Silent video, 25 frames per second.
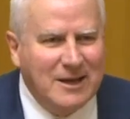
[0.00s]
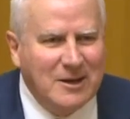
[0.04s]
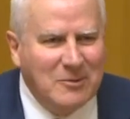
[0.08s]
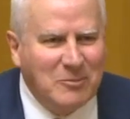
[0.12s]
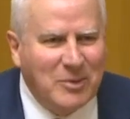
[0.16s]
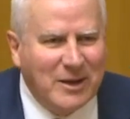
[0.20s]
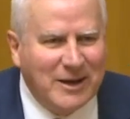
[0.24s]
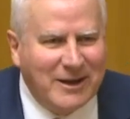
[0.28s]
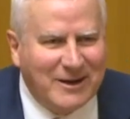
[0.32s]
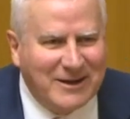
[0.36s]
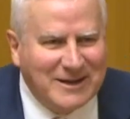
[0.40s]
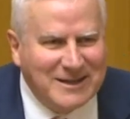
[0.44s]

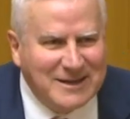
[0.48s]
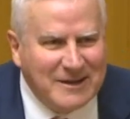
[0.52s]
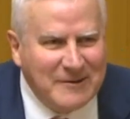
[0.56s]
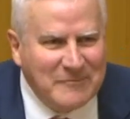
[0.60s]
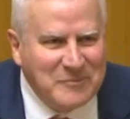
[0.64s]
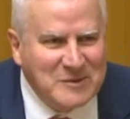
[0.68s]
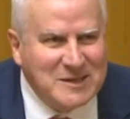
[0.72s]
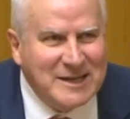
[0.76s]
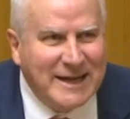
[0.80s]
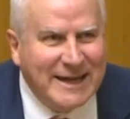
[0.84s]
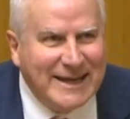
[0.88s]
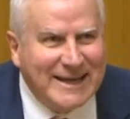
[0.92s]

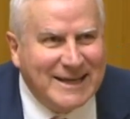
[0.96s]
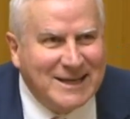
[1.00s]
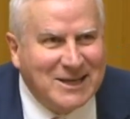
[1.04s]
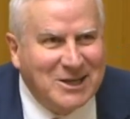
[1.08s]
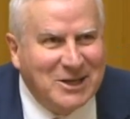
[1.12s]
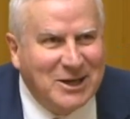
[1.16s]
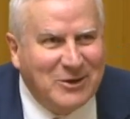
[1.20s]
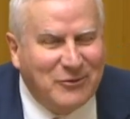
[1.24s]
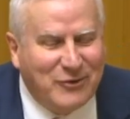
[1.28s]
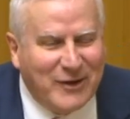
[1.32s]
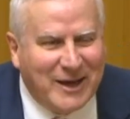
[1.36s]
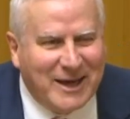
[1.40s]
But take a
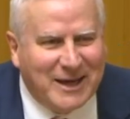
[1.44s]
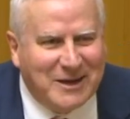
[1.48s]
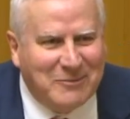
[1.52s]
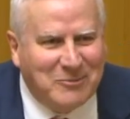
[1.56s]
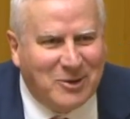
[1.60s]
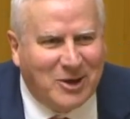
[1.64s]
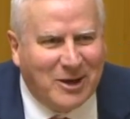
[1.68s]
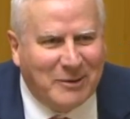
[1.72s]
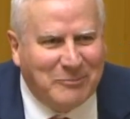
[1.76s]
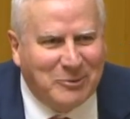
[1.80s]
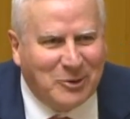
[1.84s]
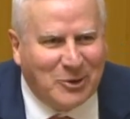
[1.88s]
leaf out of
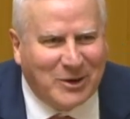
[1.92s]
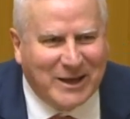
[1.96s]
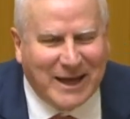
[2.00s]
my book.